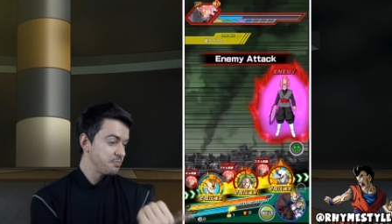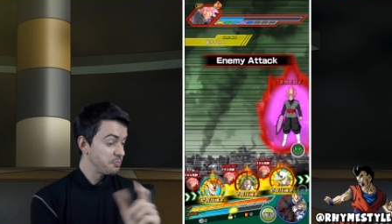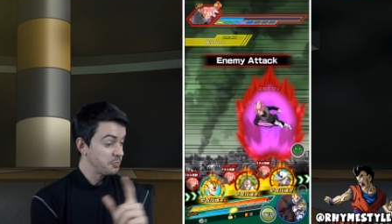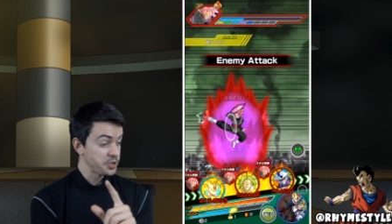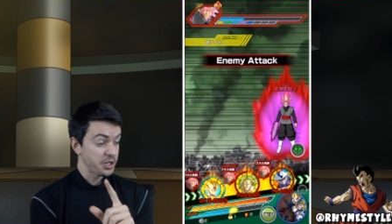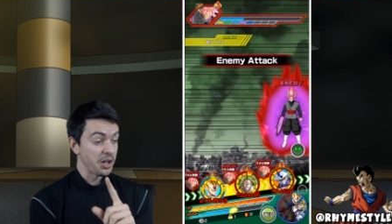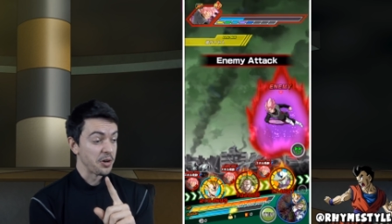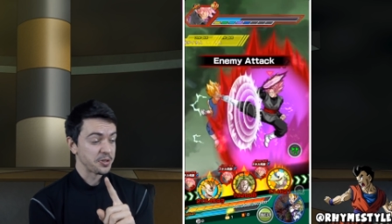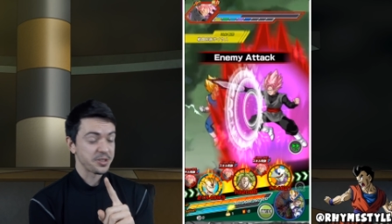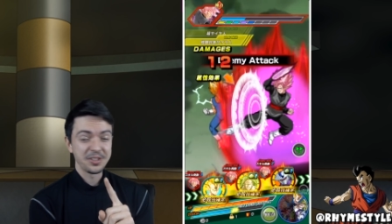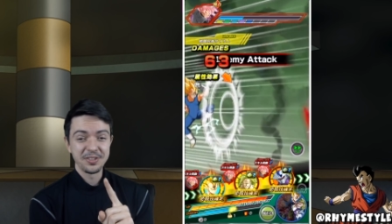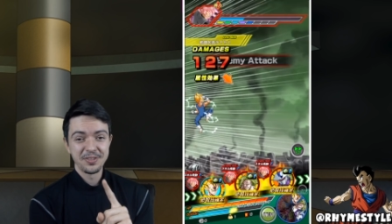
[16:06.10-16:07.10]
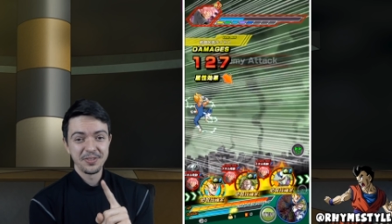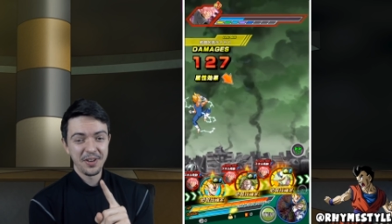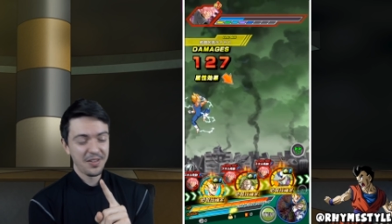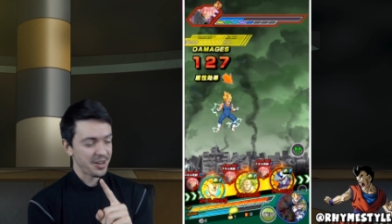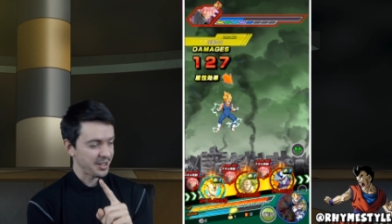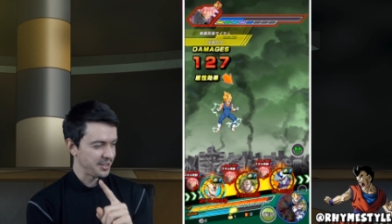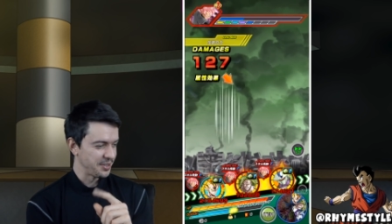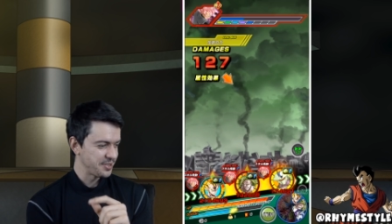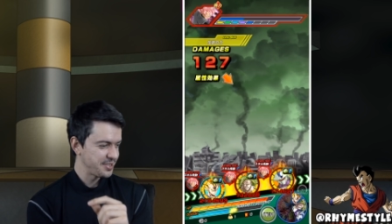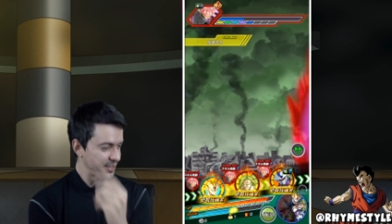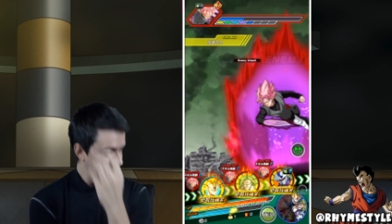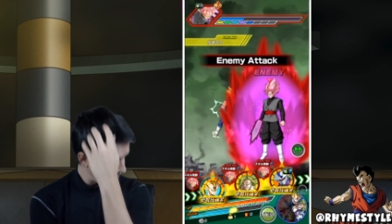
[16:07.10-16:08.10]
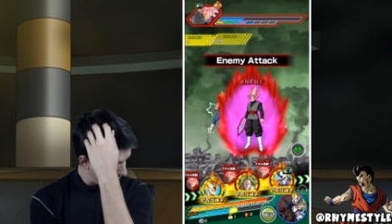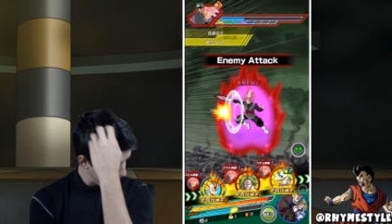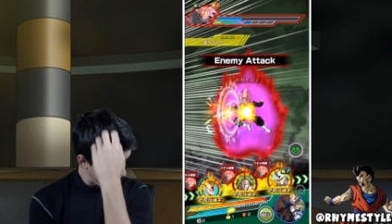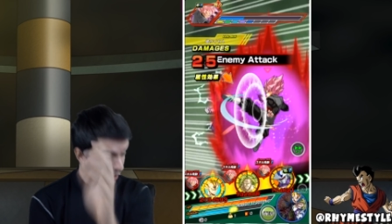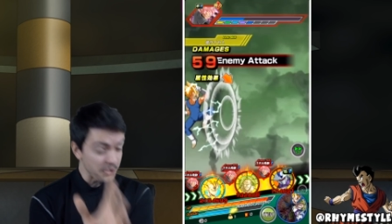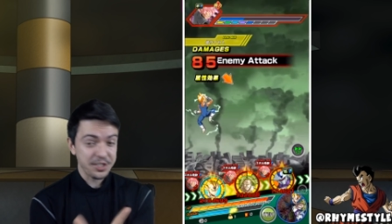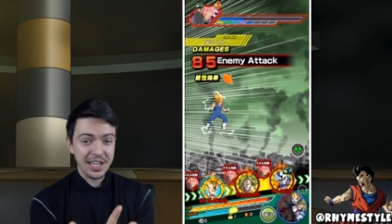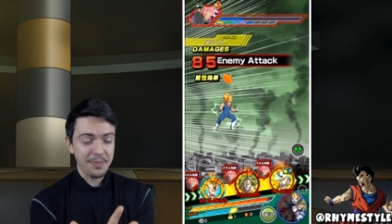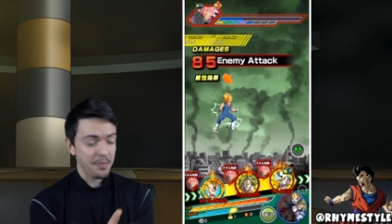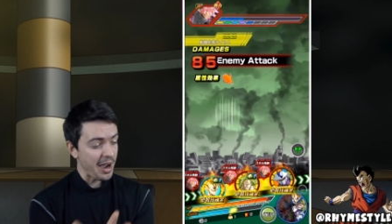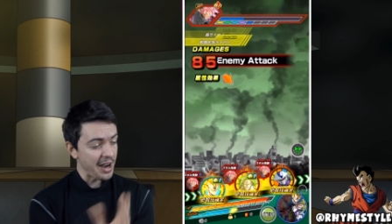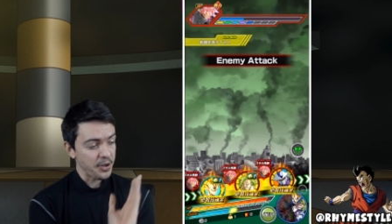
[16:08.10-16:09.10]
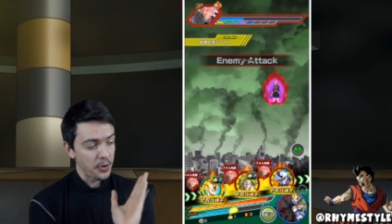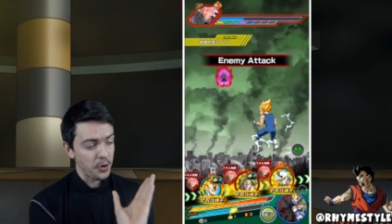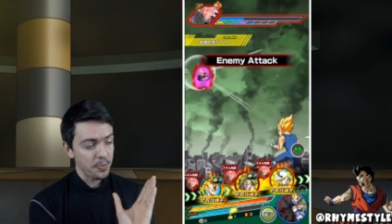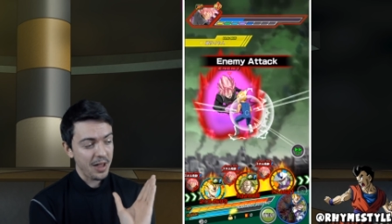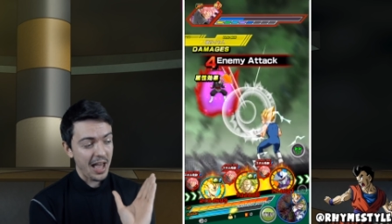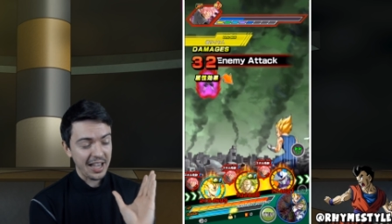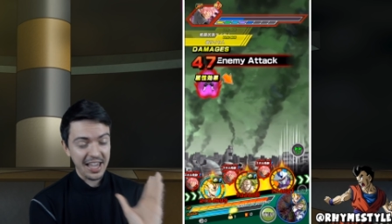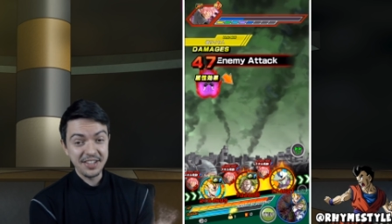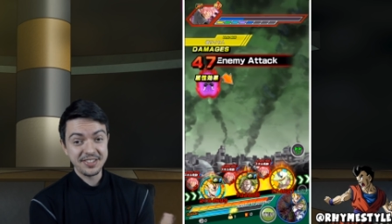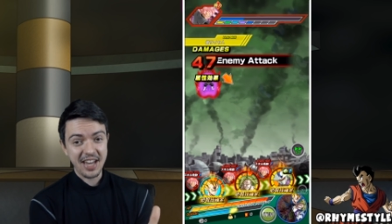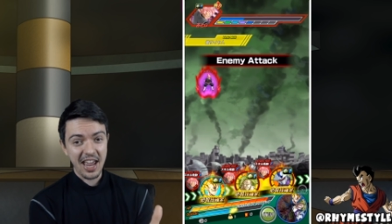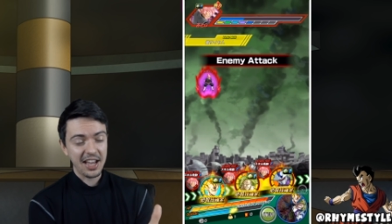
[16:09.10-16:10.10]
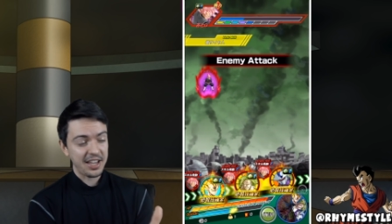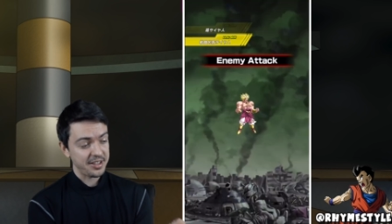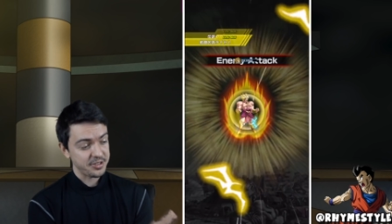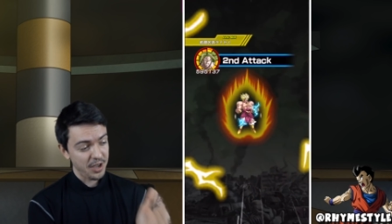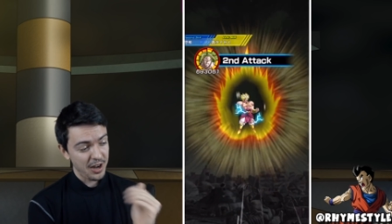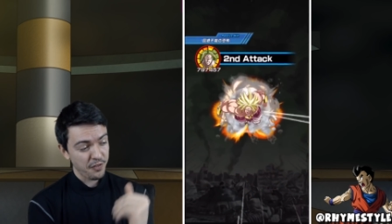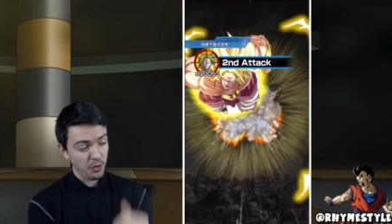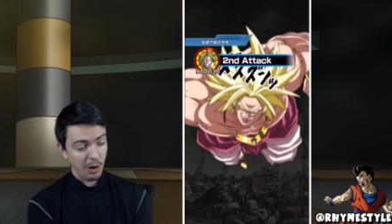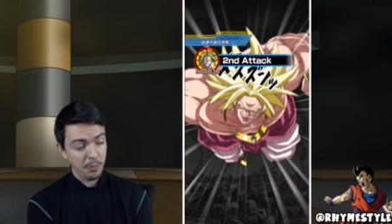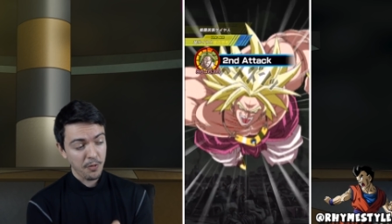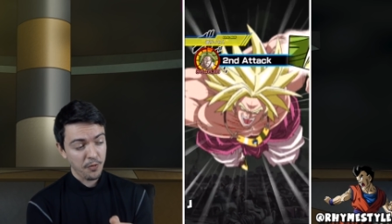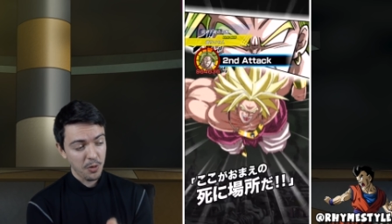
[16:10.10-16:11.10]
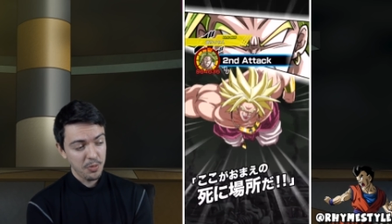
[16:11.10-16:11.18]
it was close. Very, very close. Also keep in mind, Goku Black is tanky, so hitting for 1.4